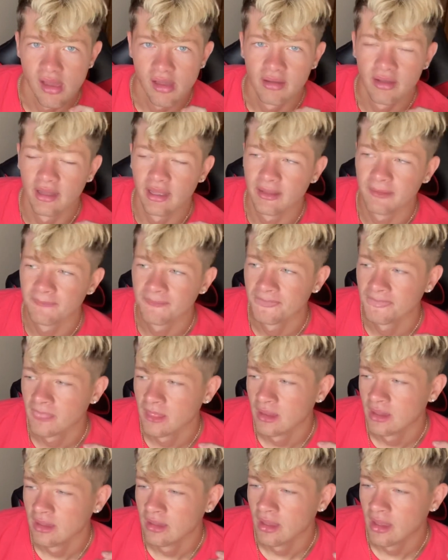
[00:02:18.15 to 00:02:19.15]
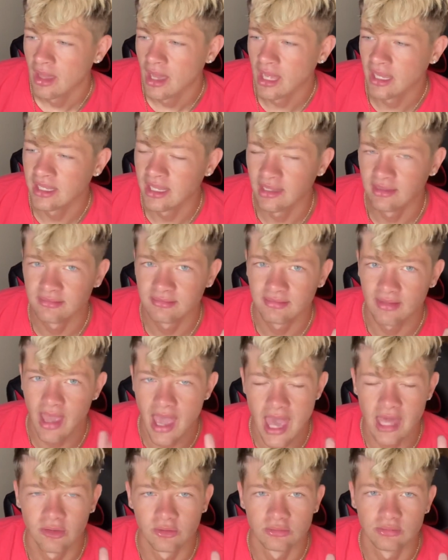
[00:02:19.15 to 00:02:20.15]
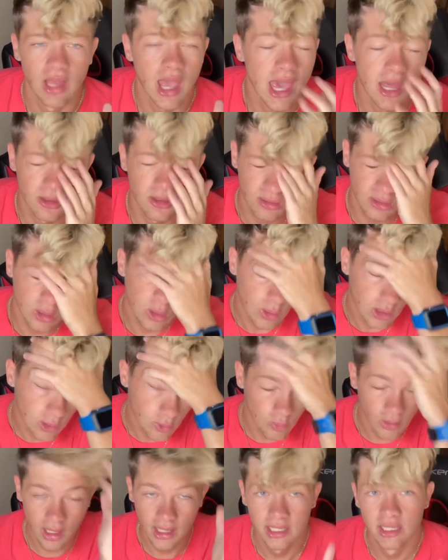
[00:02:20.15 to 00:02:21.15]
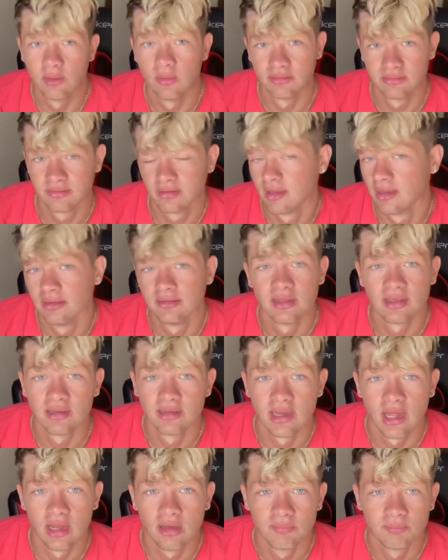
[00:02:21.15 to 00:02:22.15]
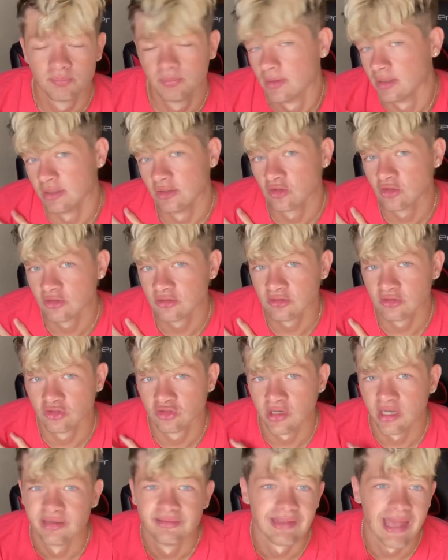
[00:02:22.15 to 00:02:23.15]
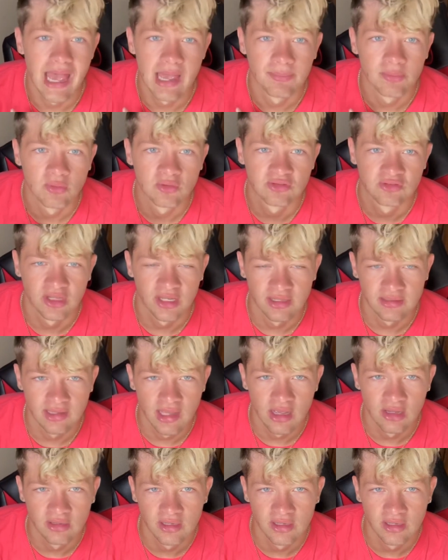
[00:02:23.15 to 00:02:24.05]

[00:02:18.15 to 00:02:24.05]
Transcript: Like, I guess I don't know like why he wants to get it taken down, but just because it's a Chinese app, he wants to take it down.